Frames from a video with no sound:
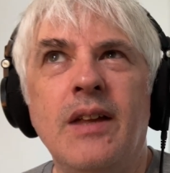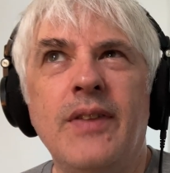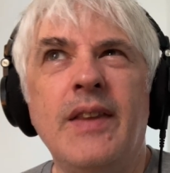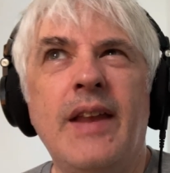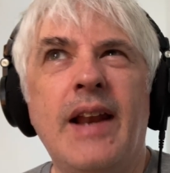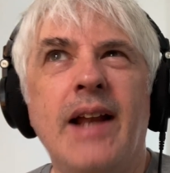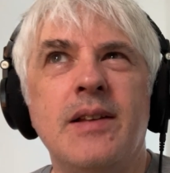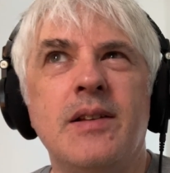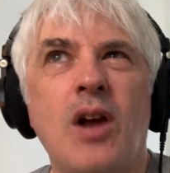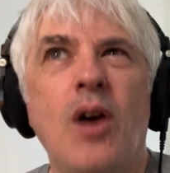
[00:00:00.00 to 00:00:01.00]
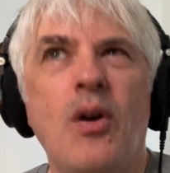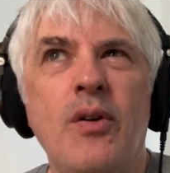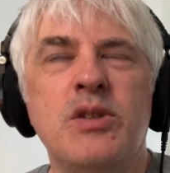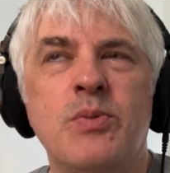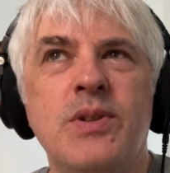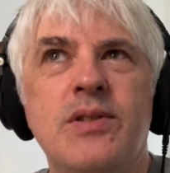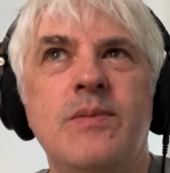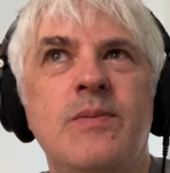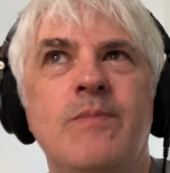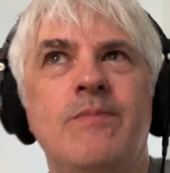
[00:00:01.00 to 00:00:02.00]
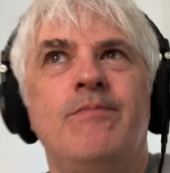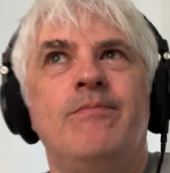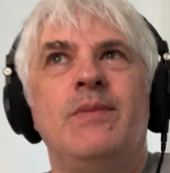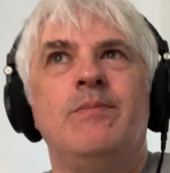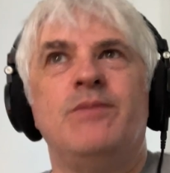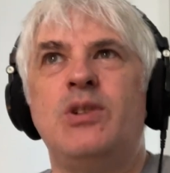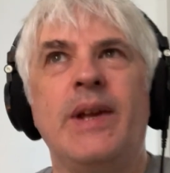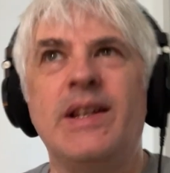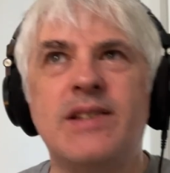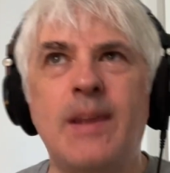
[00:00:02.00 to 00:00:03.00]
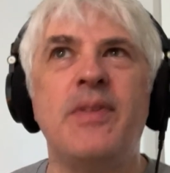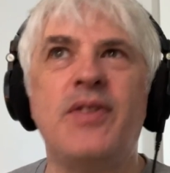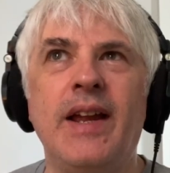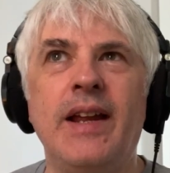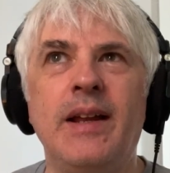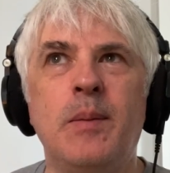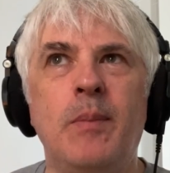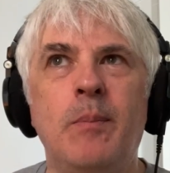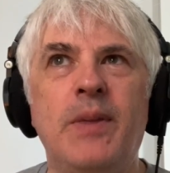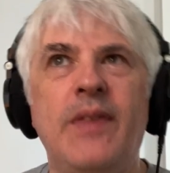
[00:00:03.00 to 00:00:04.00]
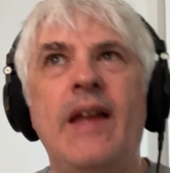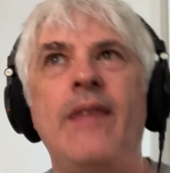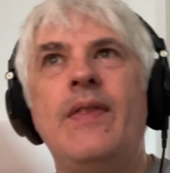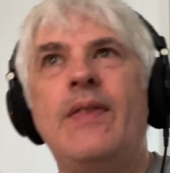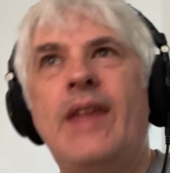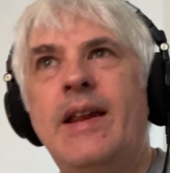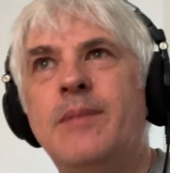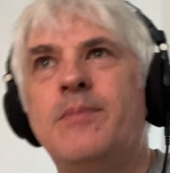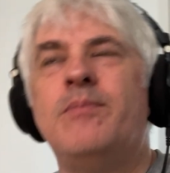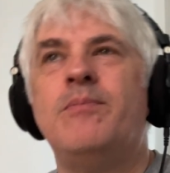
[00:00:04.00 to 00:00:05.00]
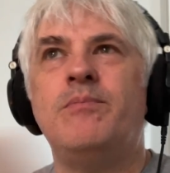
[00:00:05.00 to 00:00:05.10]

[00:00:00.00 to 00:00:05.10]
I think they'd had Code Orange was doing something, but then they